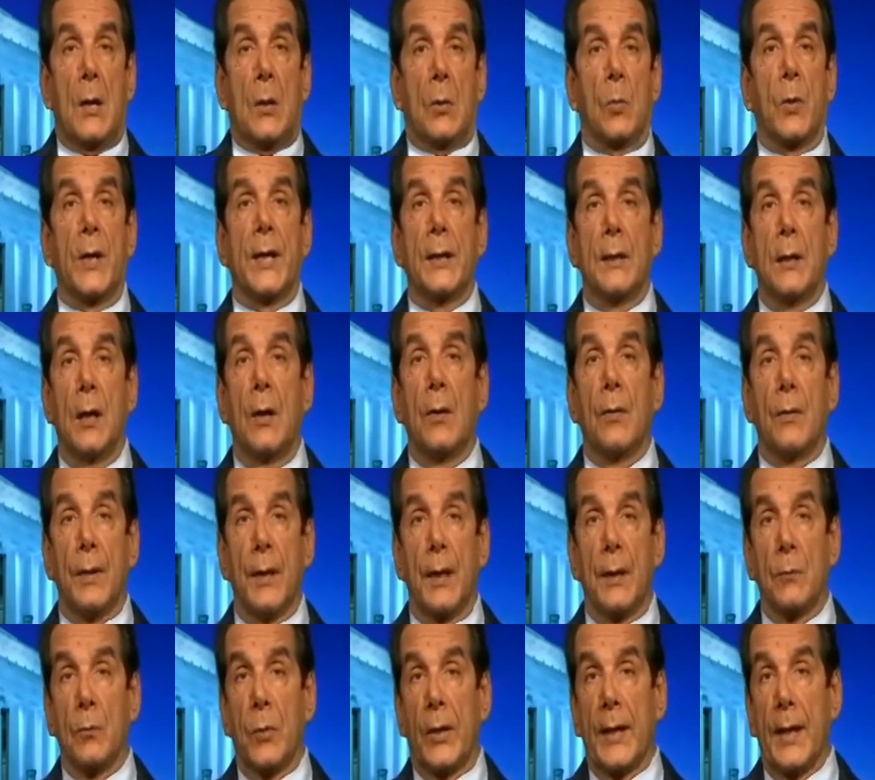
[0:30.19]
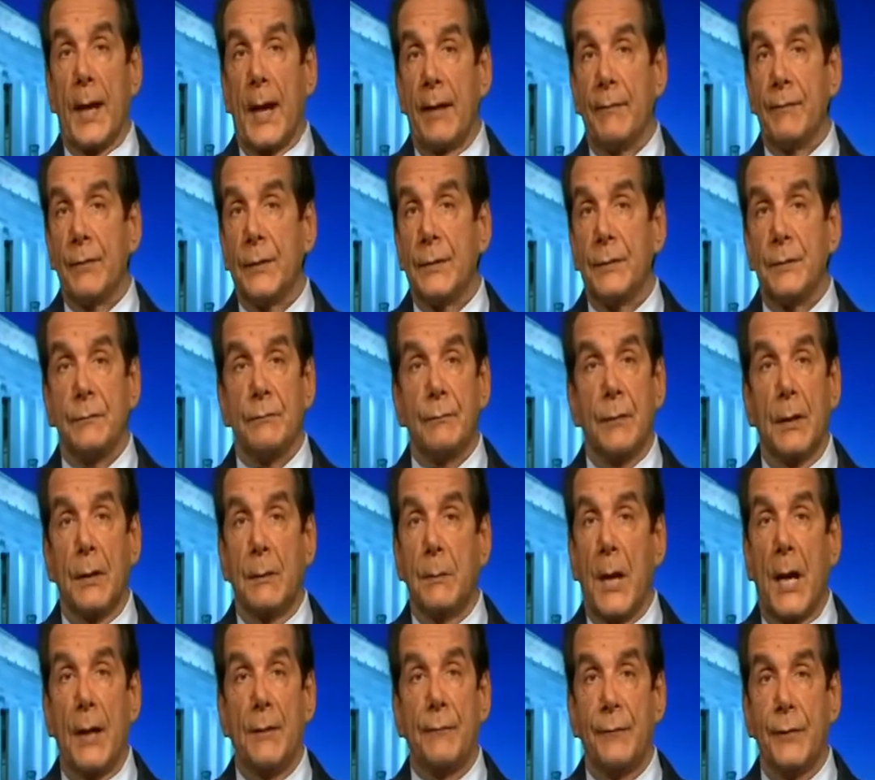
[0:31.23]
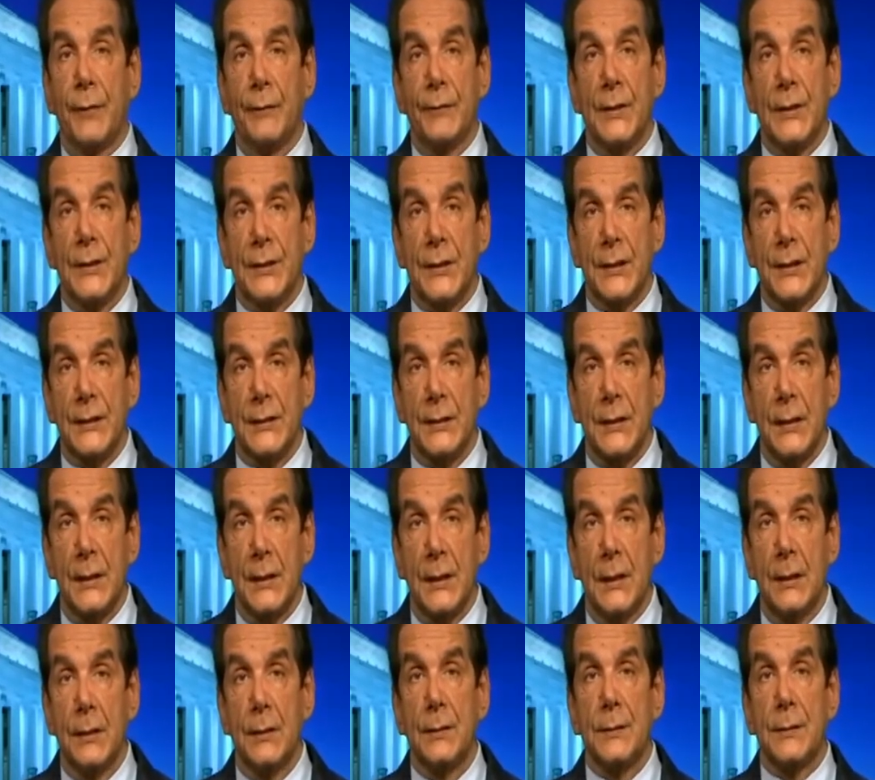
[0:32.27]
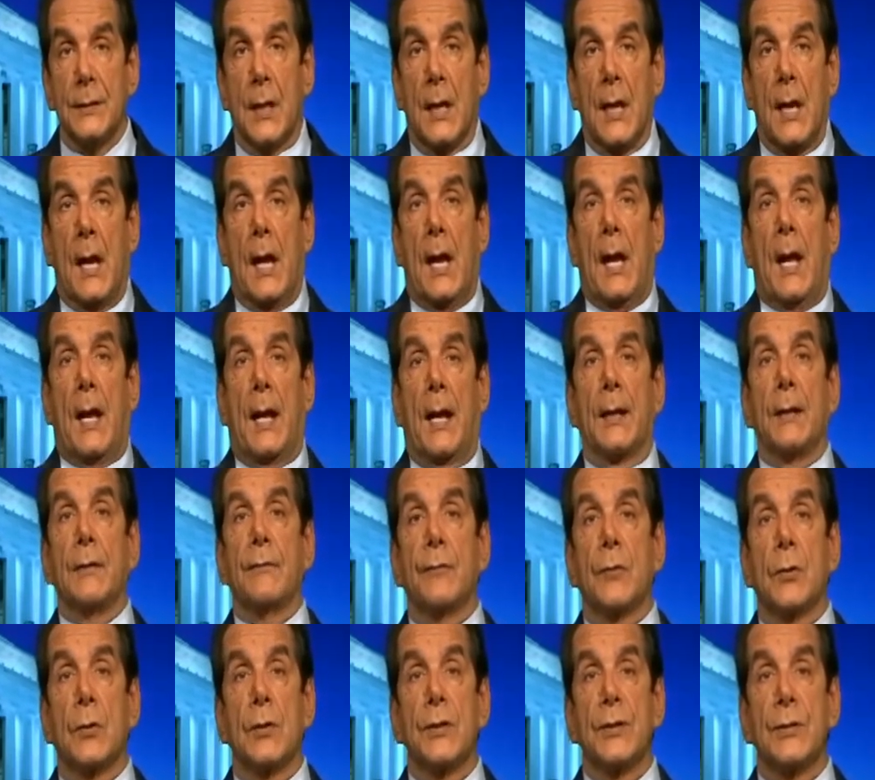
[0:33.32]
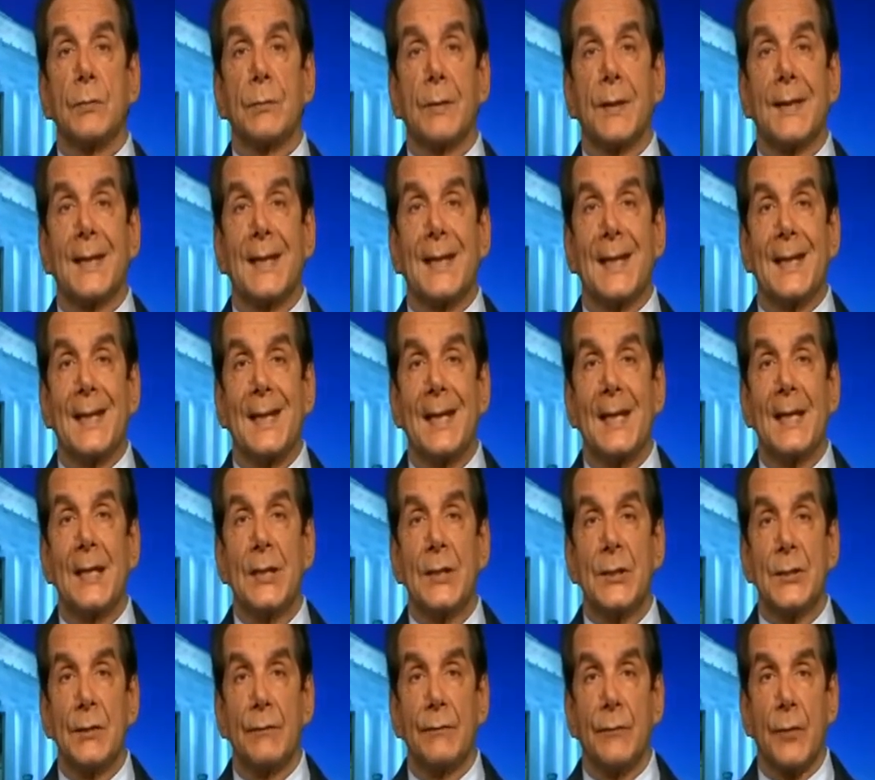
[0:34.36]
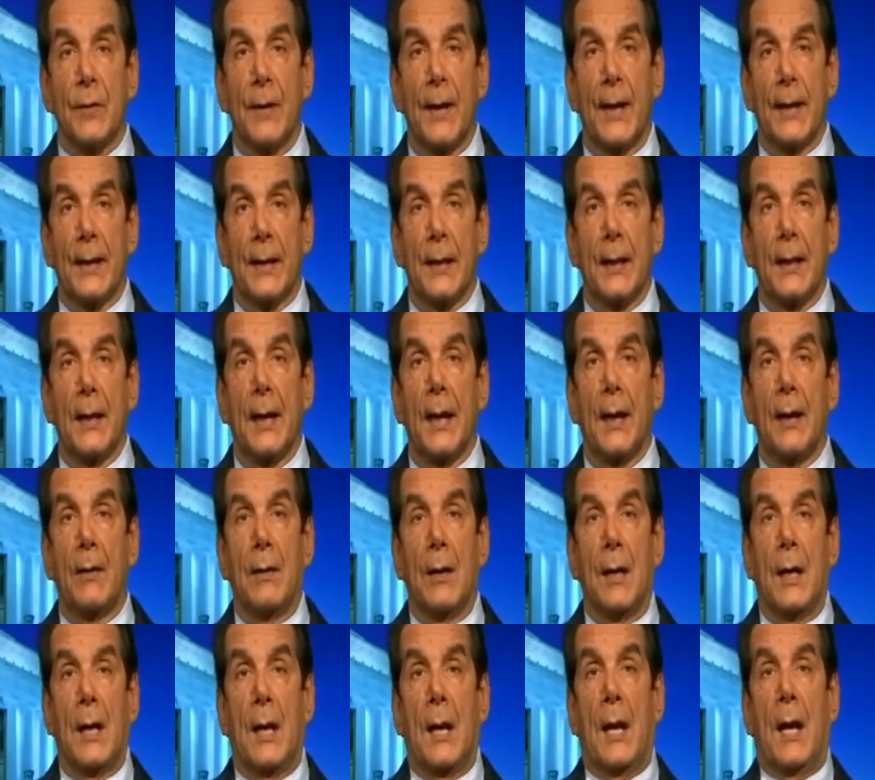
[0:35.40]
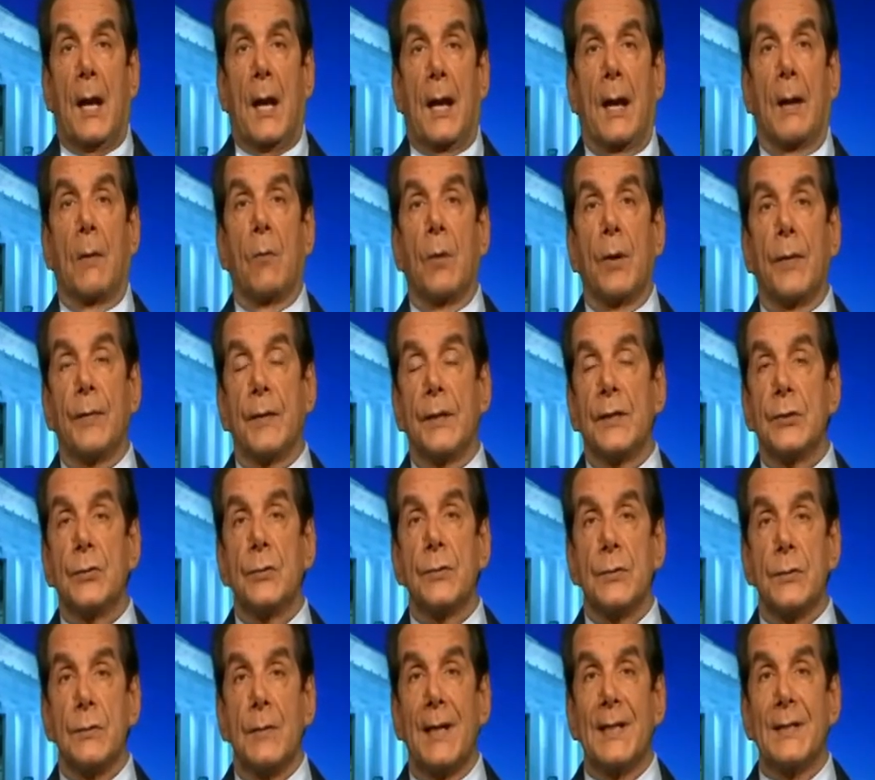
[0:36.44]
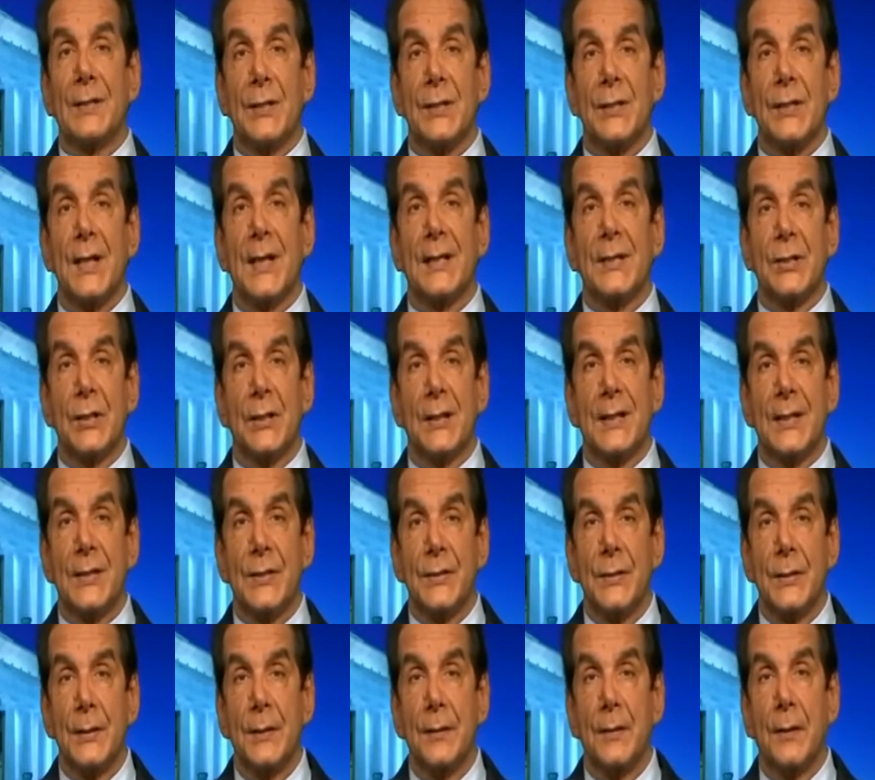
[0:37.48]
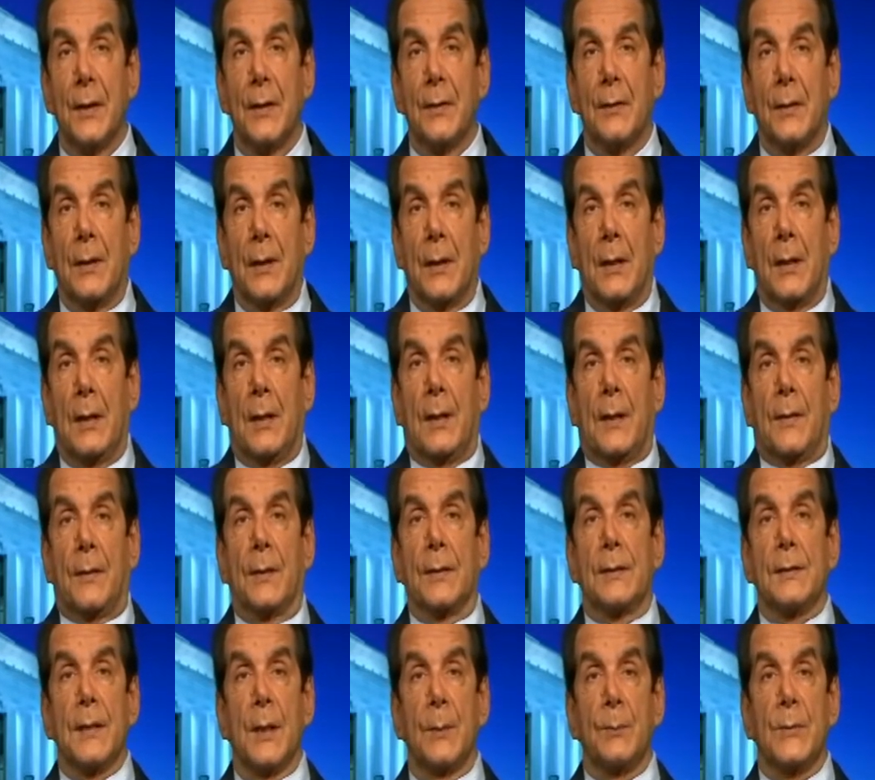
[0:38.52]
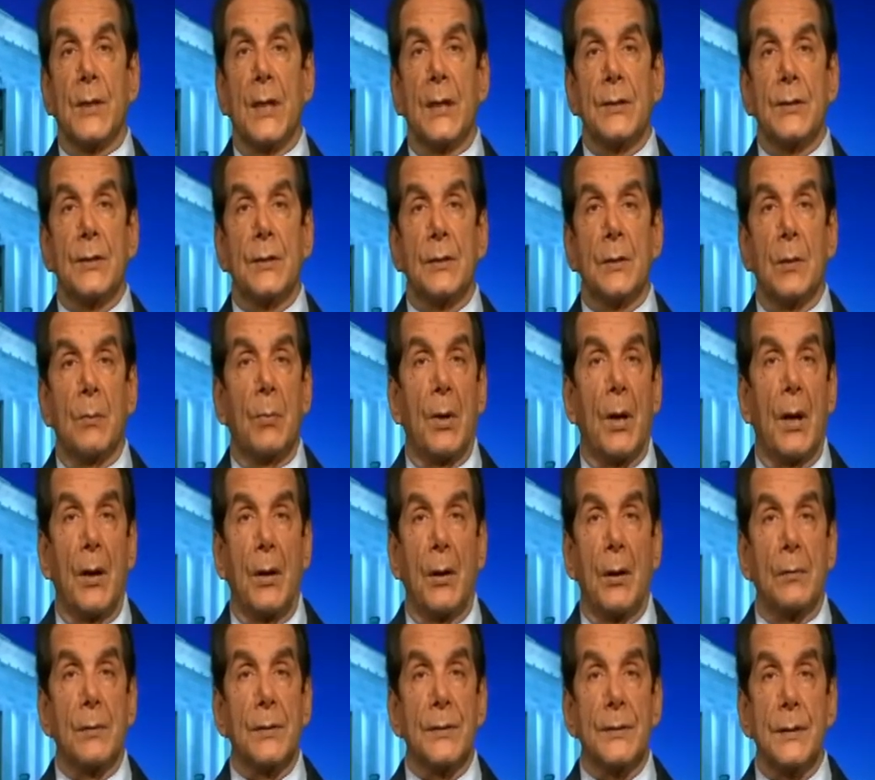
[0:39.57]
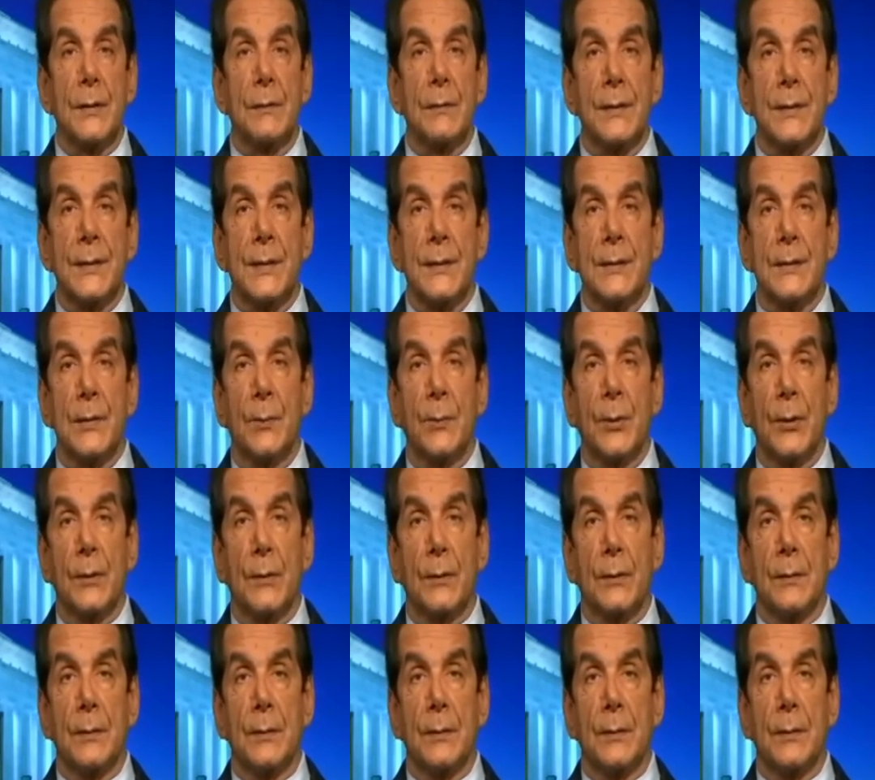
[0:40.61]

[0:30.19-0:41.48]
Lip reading: We don't, and we haven't for about 50, 60 years. And of course, with the ease of credit now, and with interest rates essentially zero, the temptation to borrow is irresistible.